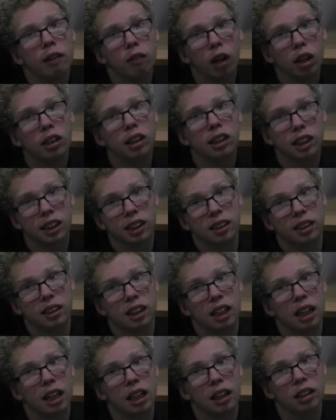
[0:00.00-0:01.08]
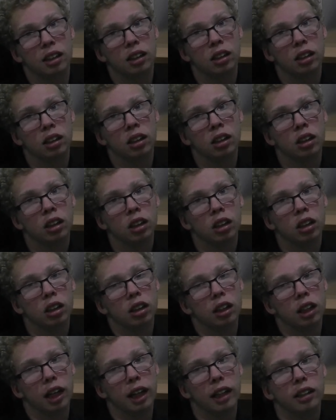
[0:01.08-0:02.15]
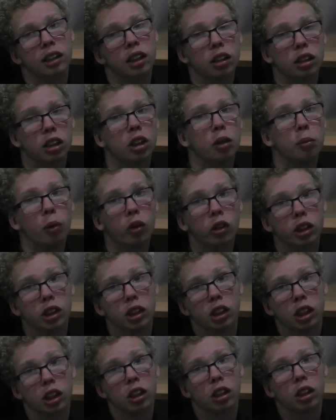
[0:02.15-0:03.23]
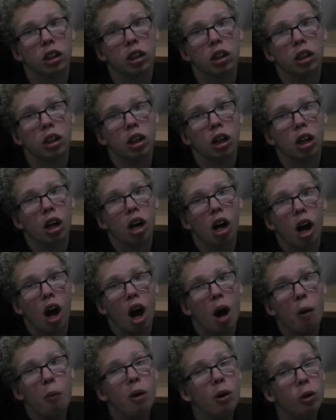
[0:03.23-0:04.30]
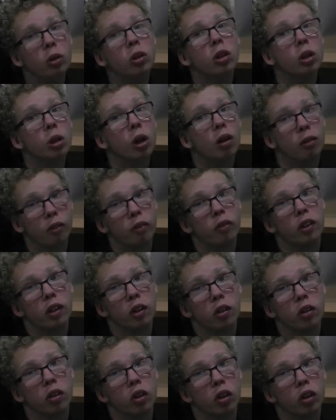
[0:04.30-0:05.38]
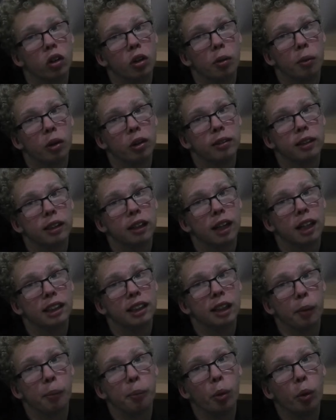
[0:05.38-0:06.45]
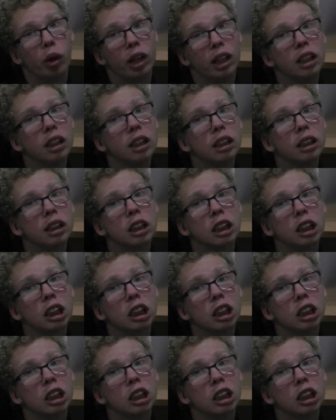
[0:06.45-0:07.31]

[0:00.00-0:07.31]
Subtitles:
it registers that and connects up to the monitor. I will do a review on the monitor at some point.